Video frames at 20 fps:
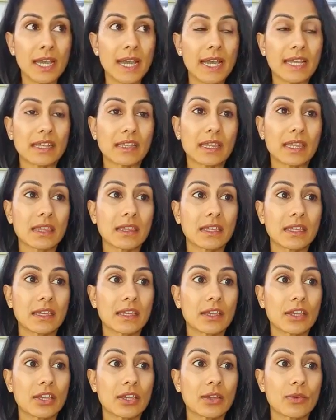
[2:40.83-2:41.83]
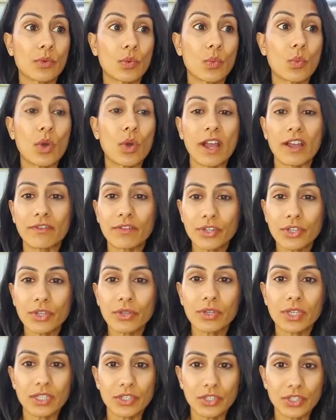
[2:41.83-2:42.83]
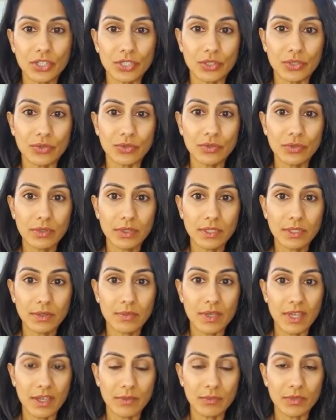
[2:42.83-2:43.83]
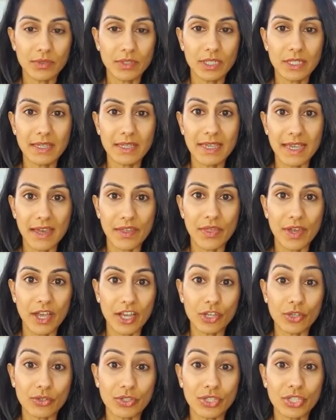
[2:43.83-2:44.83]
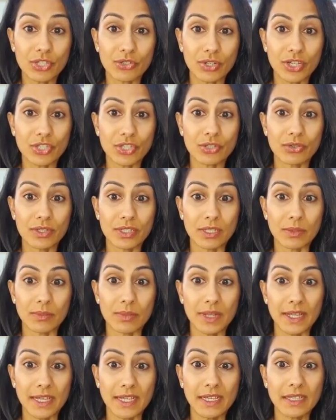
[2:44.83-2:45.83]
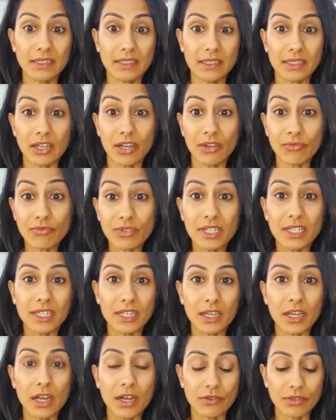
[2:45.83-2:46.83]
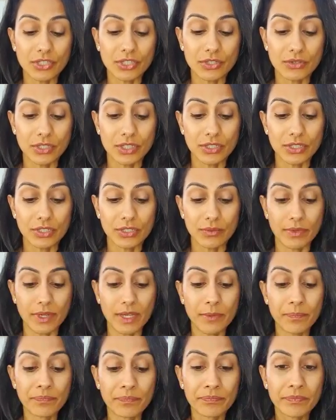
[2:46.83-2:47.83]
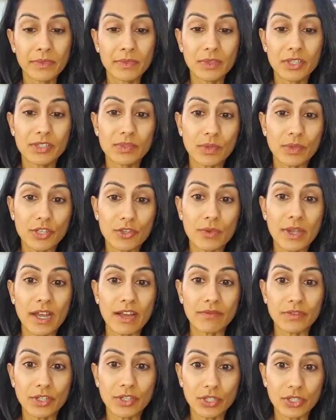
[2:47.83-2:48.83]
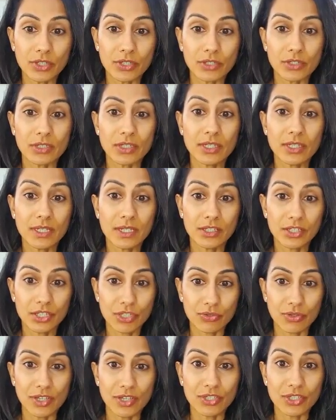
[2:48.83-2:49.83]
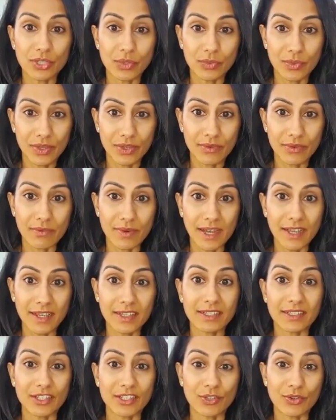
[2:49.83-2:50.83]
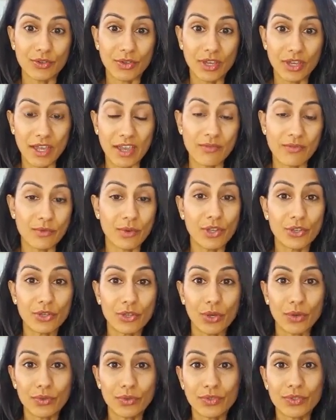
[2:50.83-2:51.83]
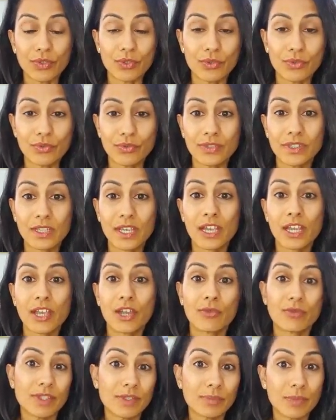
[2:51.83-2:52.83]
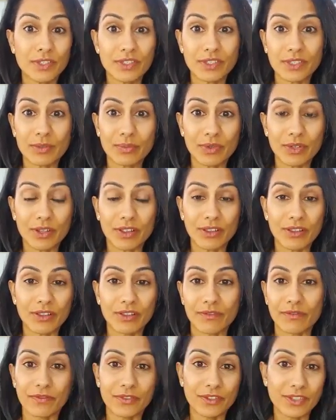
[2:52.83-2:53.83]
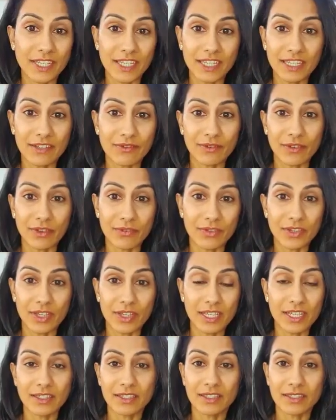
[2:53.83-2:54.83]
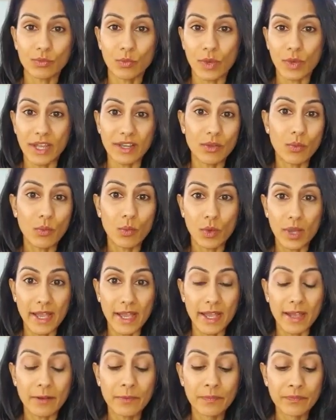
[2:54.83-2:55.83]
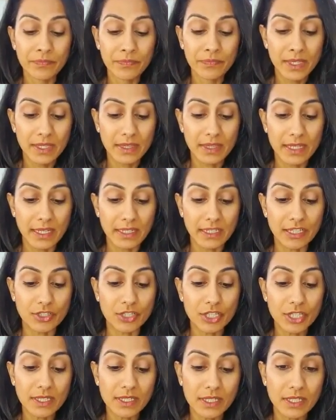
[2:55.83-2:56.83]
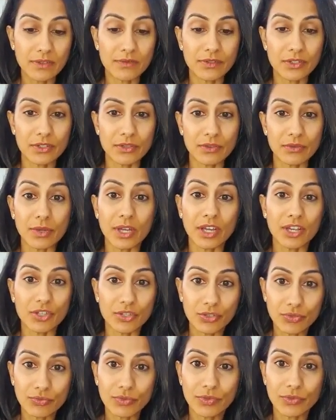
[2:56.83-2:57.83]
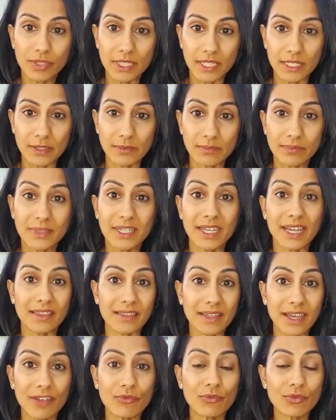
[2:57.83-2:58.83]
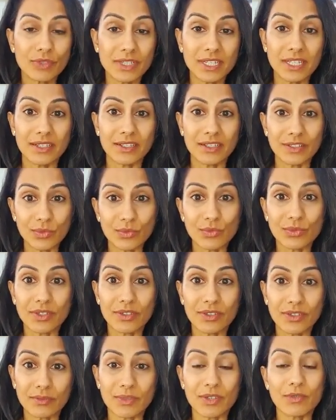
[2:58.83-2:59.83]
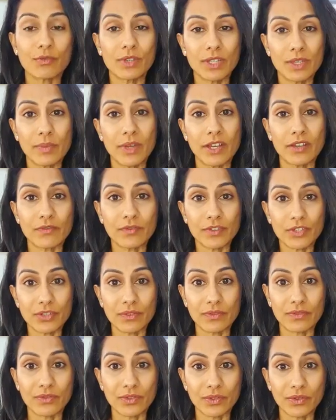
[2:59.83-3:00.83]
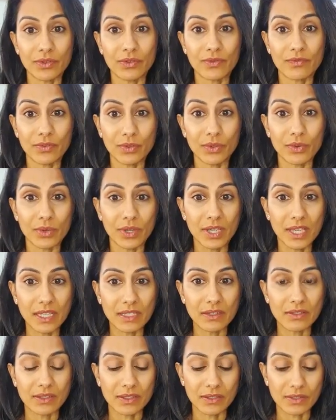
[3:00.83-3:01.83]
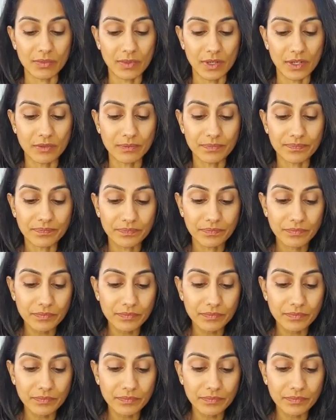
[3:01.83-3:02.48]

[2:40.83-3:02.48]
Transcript: And I think whatever you can do to be able to get that good structure into place, I really encourage you to do it. Because when you have a good structure with your ex and everyone knows who's responsible for taking of the kids when and where, then it just gives you a good routine. And that routine is also going to be really beneficial for your kids as well.